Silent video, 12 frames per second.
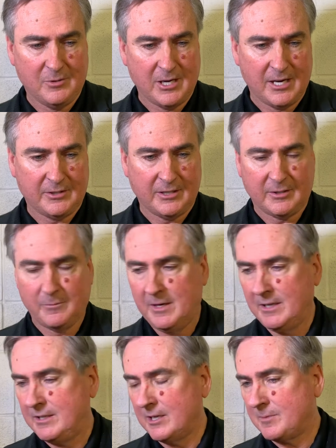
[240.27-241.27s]
Justice, we
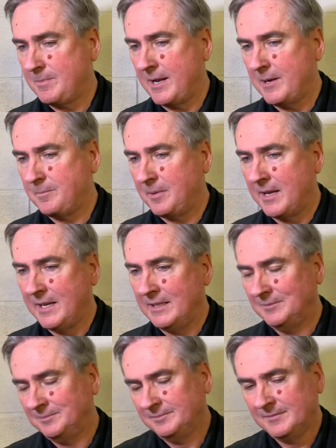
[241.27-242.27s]
anticipated
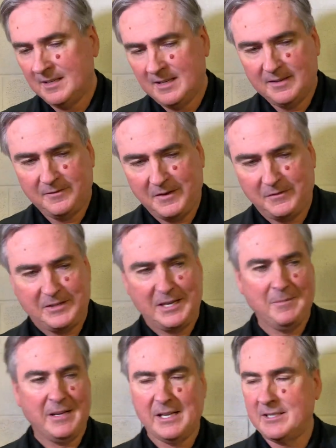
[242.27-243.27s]
playing
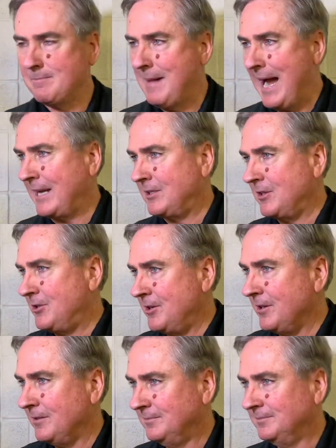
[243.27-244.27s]
15 minutes max this
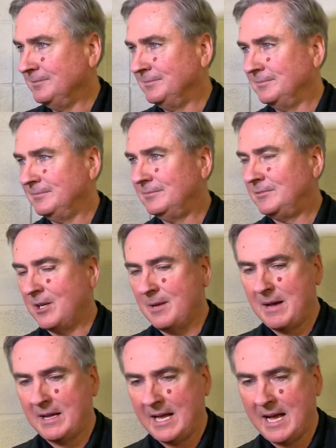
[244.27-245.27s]
year. Took
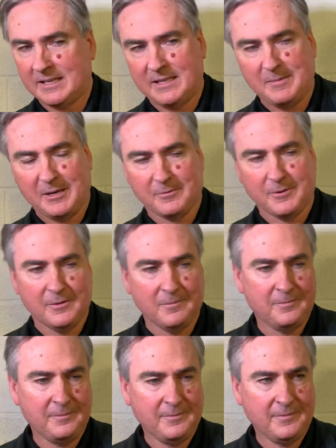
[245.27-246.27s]
him out of the academic
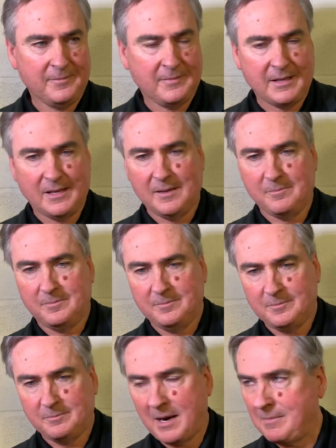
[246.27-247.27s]

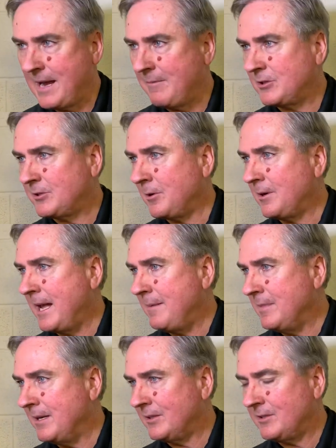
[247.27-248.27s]
room, probably averaged 38
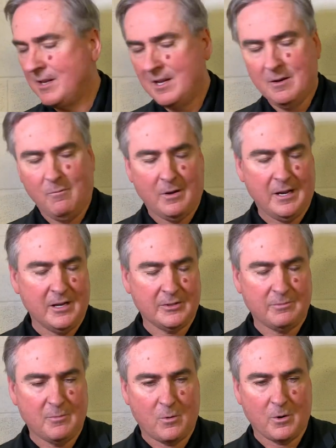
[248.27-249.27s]
minutes. What
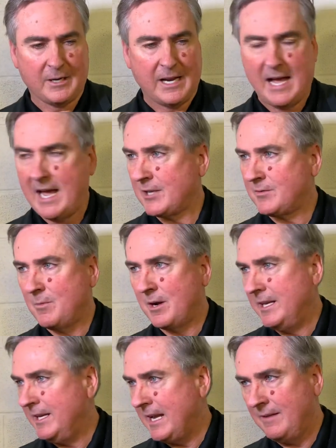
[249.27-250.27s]
else more could I ask one
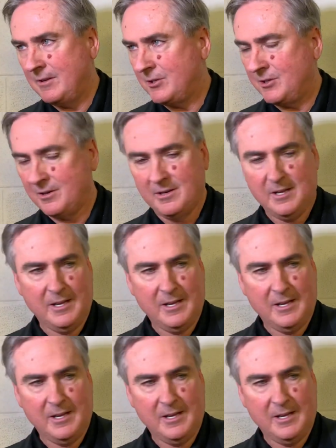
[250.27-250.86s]
he gave this year?